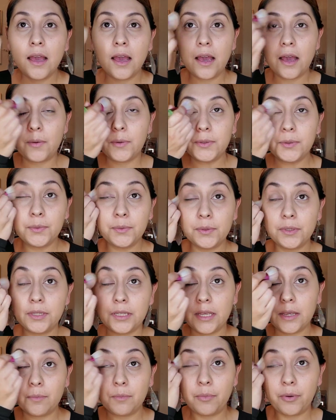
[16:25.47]
I was
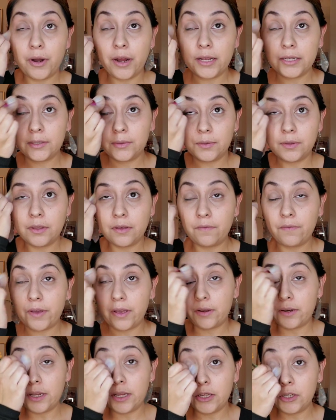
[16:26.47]
really impressed with the
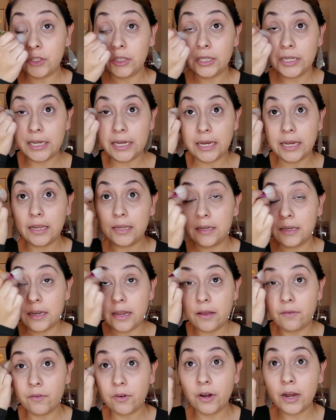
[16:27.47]
foundation, and I
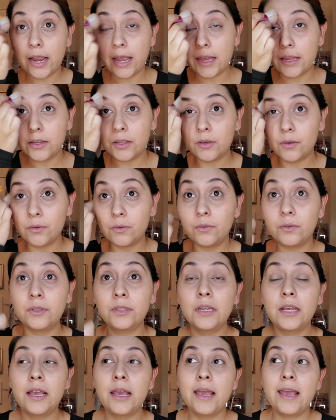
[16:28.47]
never had
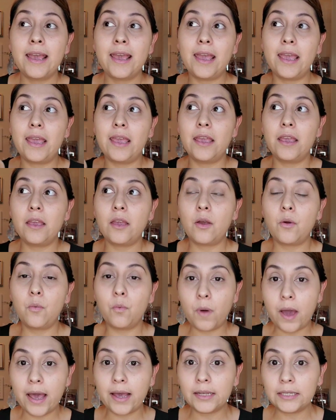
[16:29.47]
used a
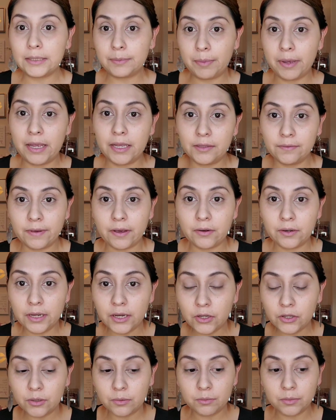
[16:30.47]
wax-based
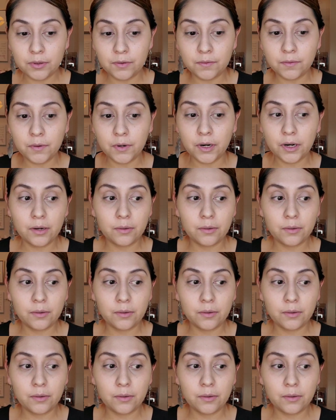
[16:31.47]
foundation before.